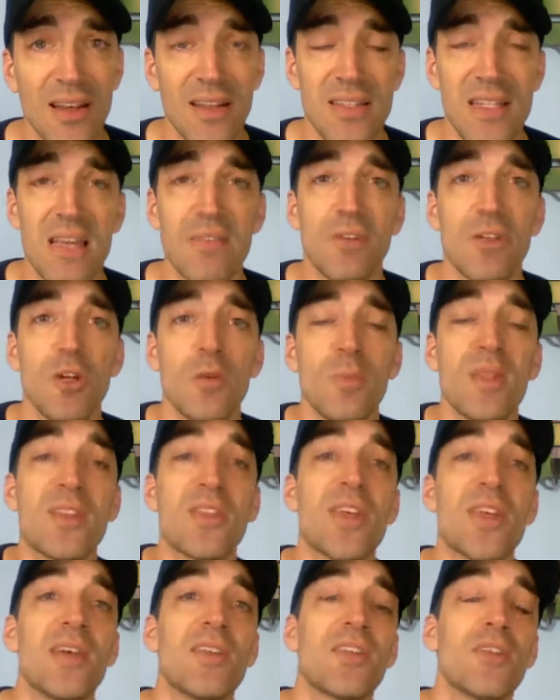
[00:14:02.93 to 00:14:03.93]
David Newman
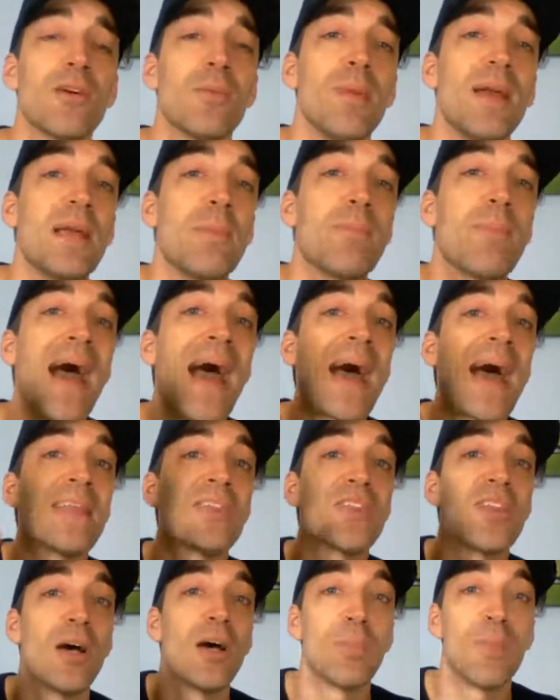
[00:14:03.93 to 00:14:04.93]
says there are many
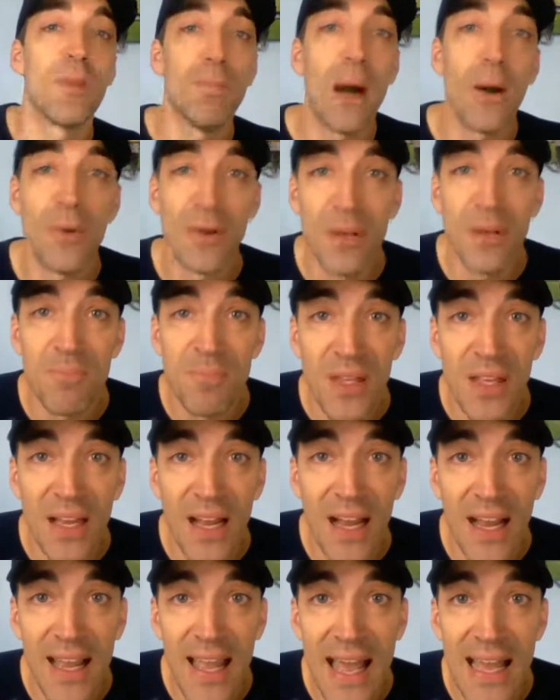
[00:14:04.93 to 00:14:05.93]
paths up the mountain.
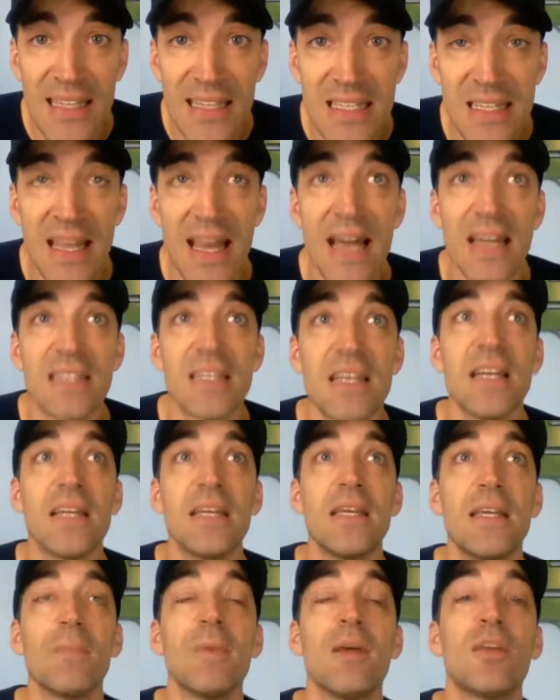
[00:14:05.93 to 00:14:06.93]
I add to that,
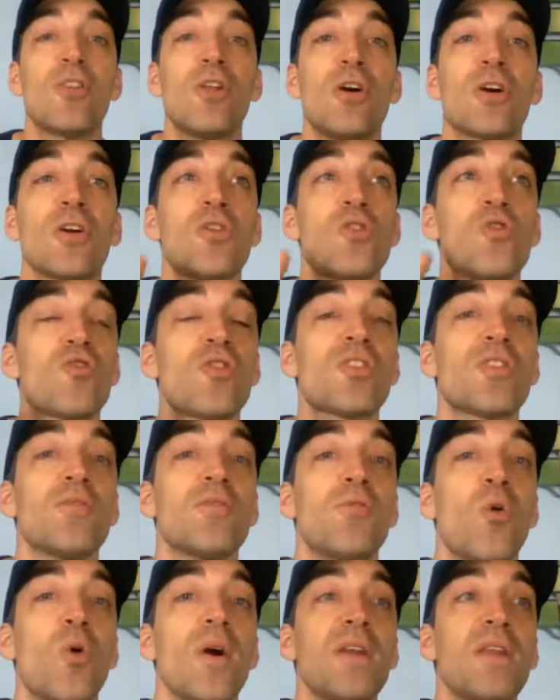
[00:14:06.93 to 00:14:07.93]
yep, as long as you just
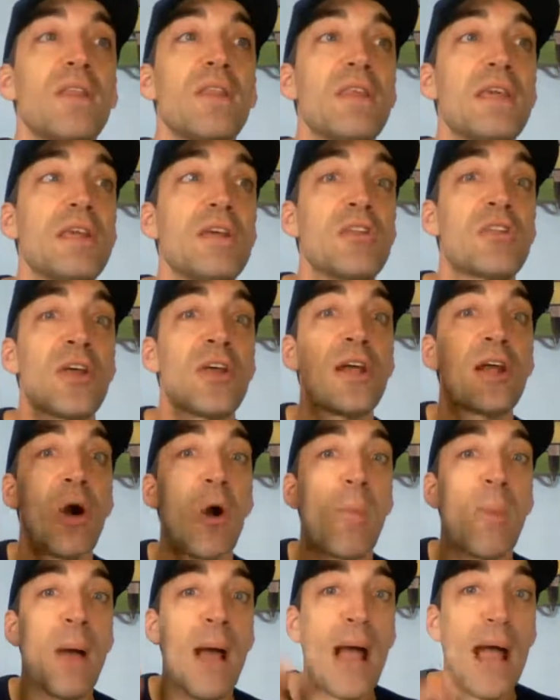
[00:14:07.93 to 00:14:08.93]
avoid the
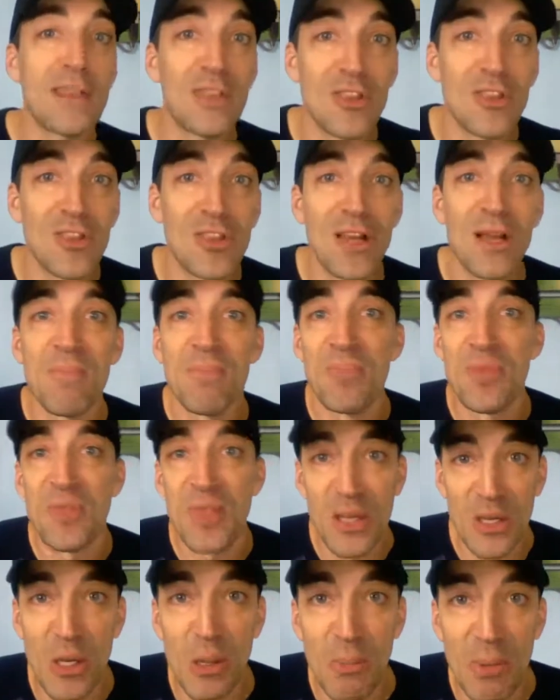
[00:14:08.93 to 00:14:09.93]
psychopaths,
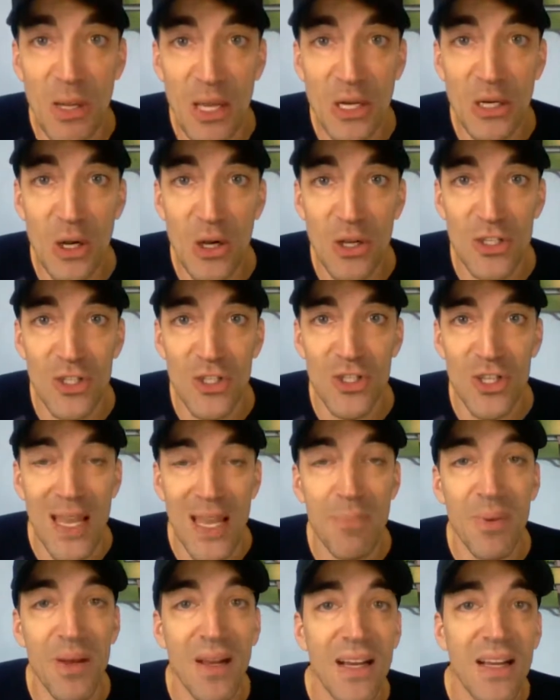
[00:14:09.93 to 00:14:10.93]
think you'll be in good
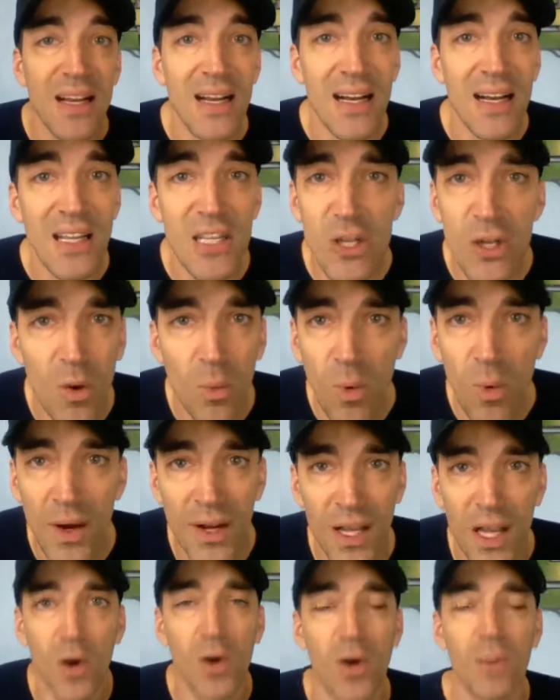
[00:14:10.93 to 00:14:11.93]
shape. You don't want
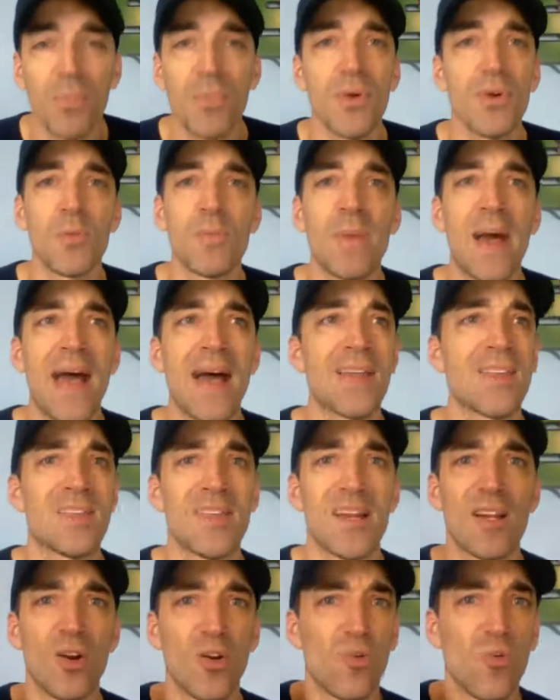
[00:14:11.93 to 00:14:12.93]
to go up those paths
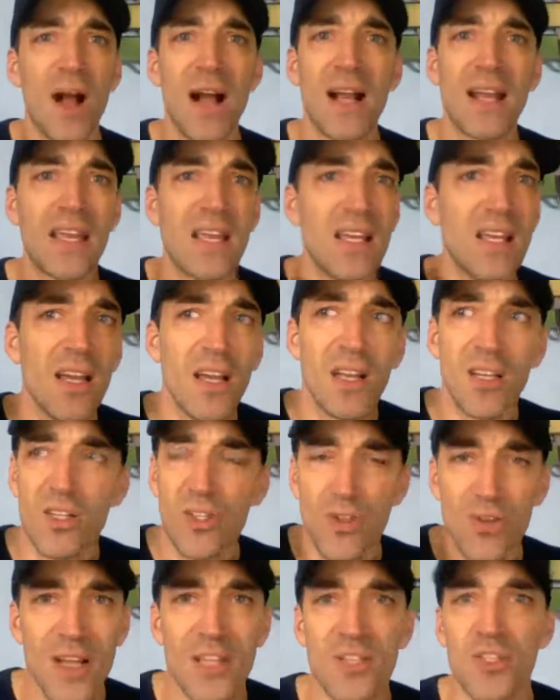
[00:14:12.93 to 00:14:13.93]
that are rocky,
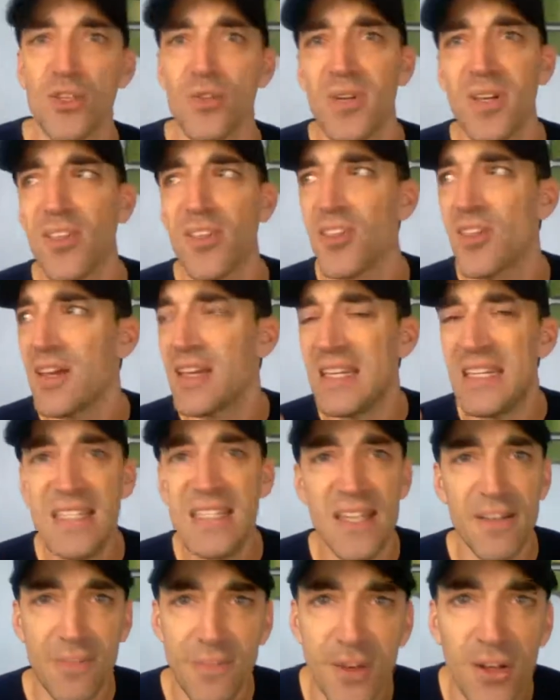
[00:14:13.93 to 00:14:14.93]
treacherous,
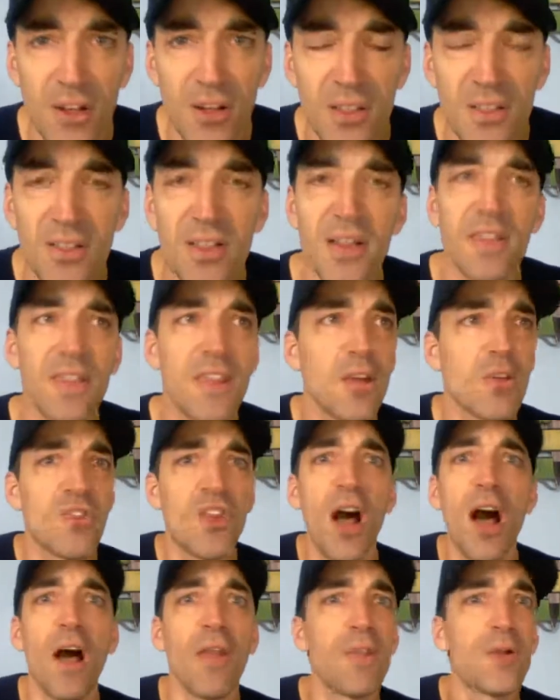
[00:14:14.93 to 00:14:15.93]
difficult. There's
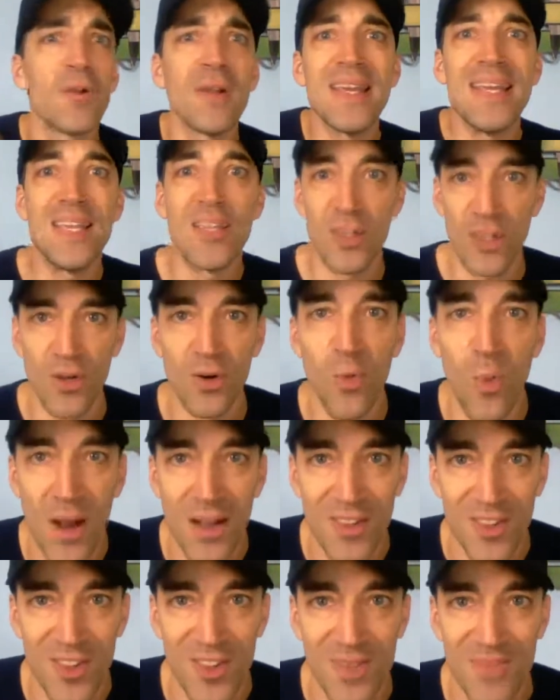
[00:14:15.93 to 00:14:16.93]
other easier
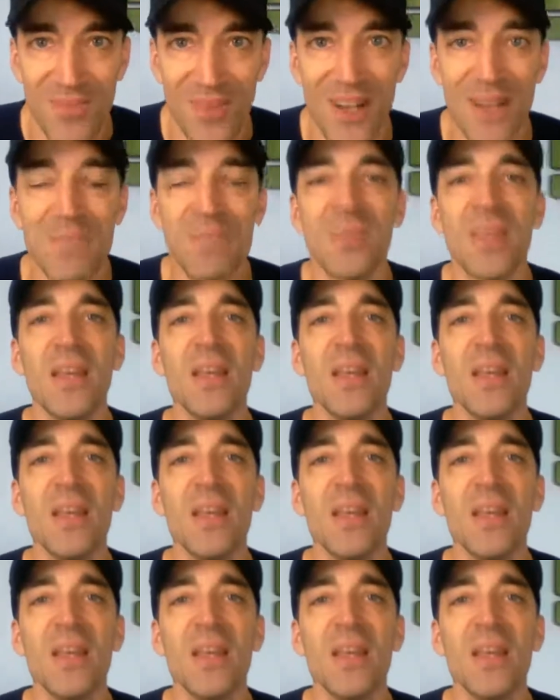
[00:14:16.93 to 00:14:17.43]
ones, right?